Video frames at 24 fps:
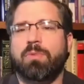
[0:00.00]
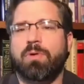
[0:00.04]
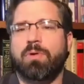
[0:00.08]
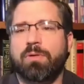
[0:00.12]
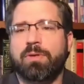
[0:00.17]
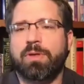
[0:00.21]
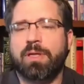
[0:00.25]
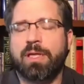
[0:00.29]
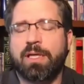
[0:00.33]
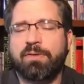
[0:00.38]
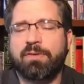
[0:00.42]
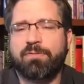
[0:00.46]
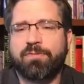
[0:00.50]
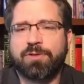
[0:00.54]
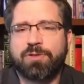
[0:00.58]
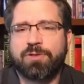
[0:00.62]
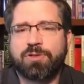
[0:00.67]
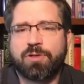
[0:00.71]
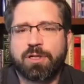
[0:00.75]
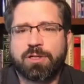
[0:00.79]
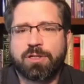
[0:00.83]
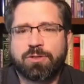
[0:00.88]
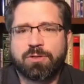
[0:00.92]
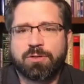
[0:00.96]
the
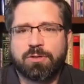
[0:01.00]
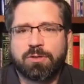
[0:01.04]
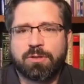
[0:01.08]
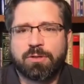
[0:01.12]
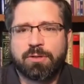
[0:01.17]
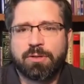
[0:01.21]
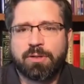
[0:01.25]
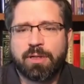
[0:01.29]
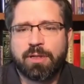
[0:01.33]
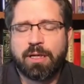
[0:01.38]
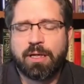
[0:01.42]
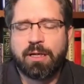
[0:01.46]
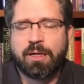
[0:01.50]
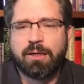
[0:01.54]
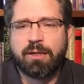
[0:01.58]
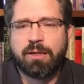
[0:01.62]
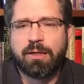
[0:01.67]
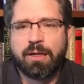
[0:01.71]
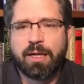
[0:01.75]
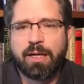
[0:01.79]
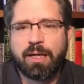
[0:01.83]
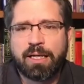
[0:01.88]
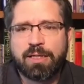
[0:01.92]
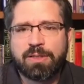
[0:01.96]
infrastructure
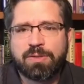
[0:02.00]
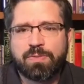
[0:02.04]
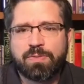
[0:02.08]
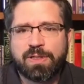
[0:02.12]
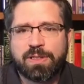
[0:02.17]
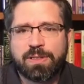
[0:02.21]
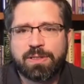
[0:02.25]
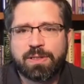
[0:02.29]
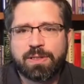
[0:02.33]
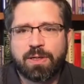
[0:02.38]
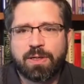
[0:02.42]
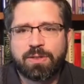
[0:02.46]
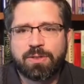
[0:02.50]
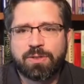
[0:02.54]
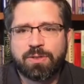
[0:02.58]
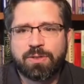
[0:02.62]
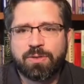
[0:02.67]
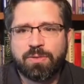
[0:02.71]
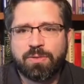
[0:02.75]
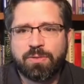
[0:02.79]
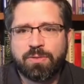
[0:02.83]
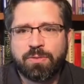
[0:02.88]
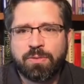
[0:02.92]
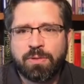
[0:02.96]
as we start
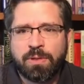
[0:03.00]
to